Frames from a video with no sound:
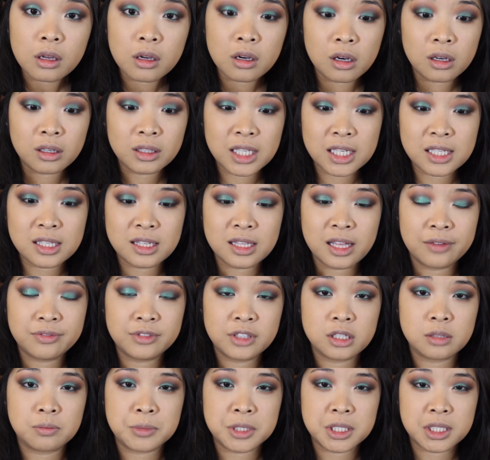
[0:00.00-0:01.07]
All that's
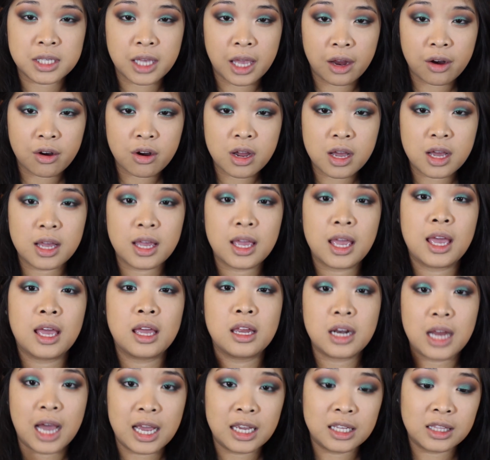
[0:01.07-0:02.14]
left is mascara
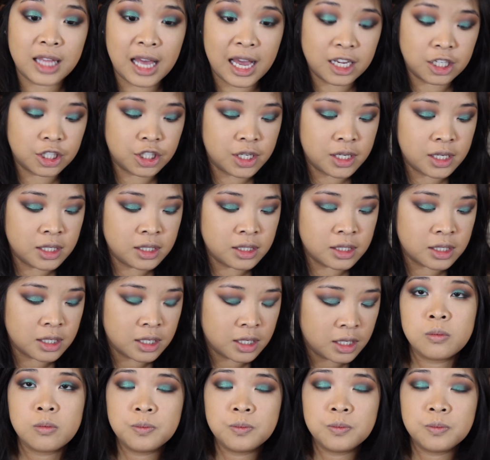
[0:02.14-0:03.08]
and eyelashes.